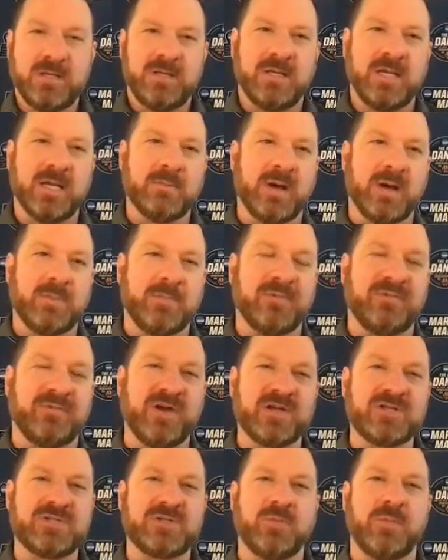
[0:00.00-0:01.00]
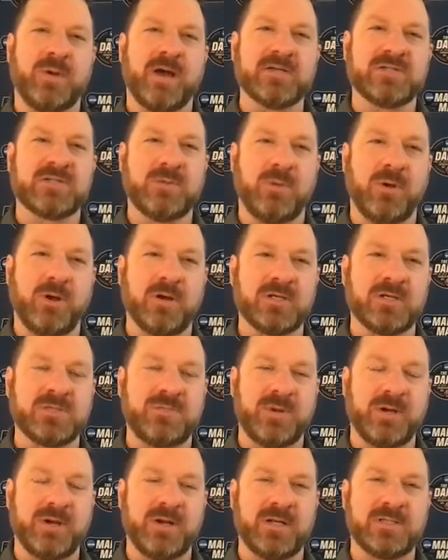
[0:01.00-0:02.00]
In my professional basketball
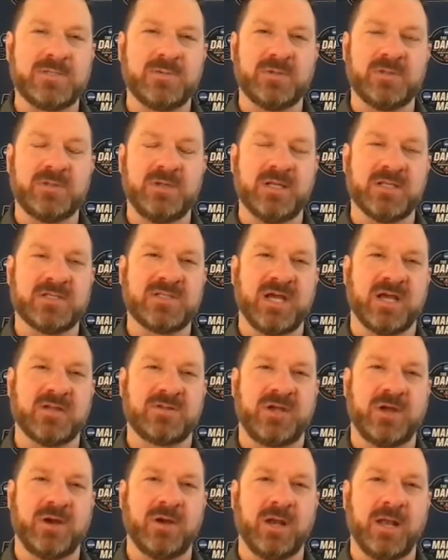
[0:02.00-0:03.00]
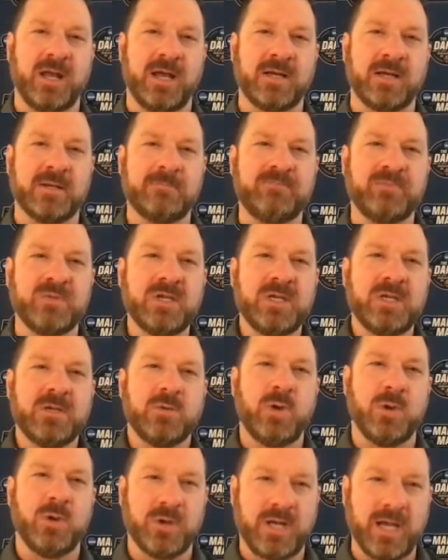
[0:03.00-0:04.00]
experience in South Carolina,
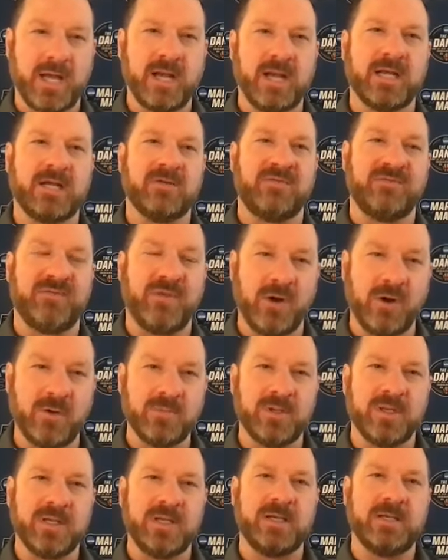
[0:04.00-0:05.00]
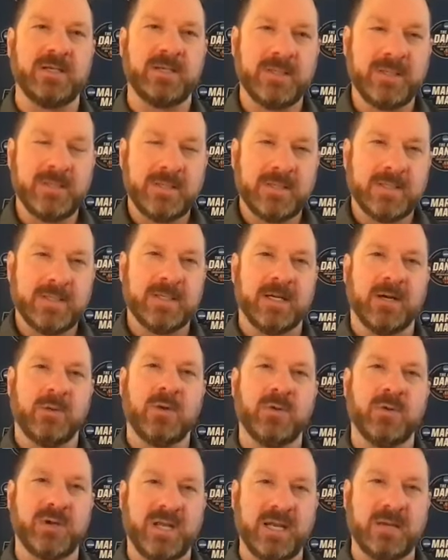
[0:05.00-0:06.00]
we were kind of like a farm league.
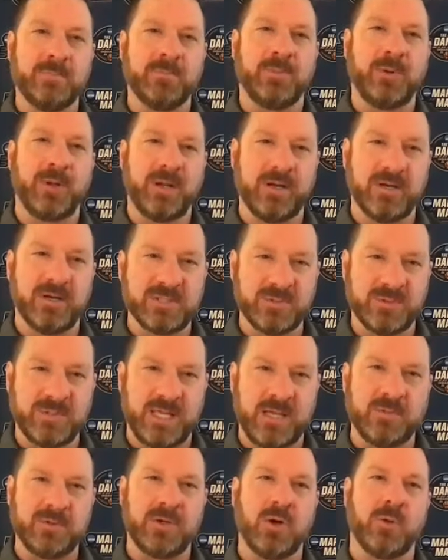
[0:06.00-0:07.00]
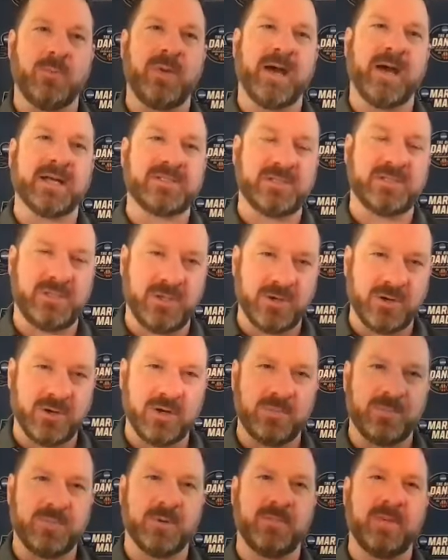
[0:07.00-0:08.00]
We were getting players when they would go back to
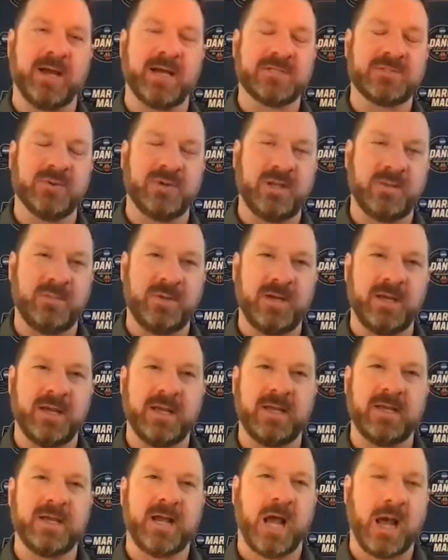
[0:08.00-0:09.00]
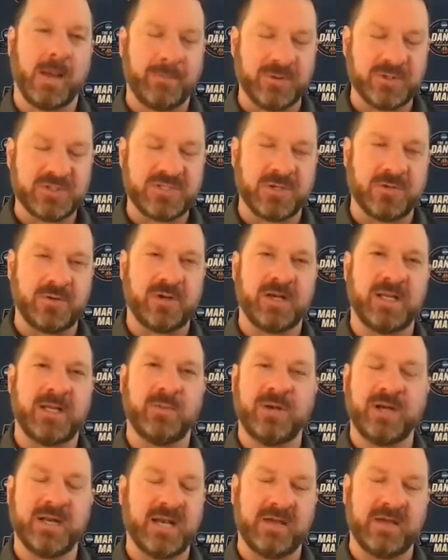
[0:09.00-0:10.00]
Europe or back to an NBA opportunity.
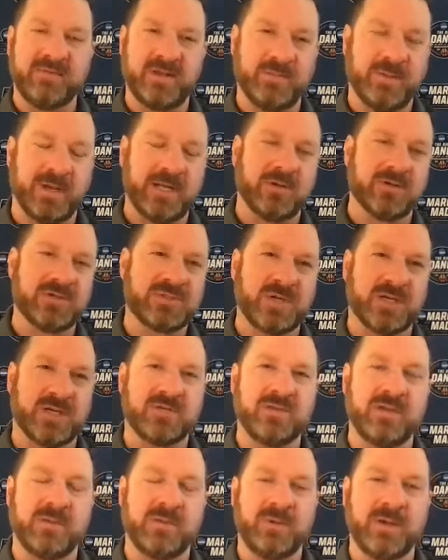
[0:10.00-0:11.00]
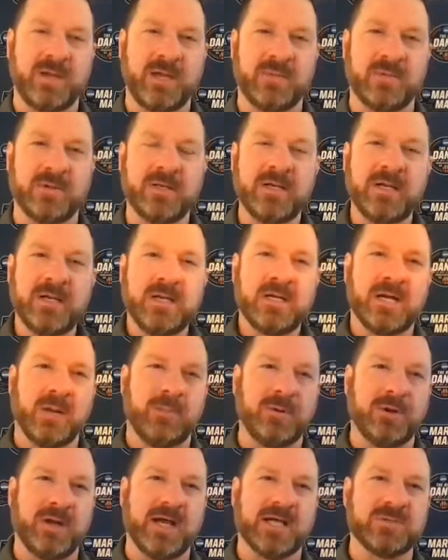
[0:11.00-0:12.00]
We didn't have anybody go straight to the NBA, but a
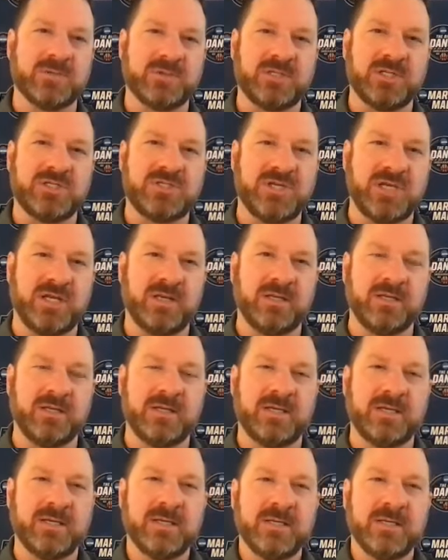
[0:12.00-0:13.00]
couple guys went to G League.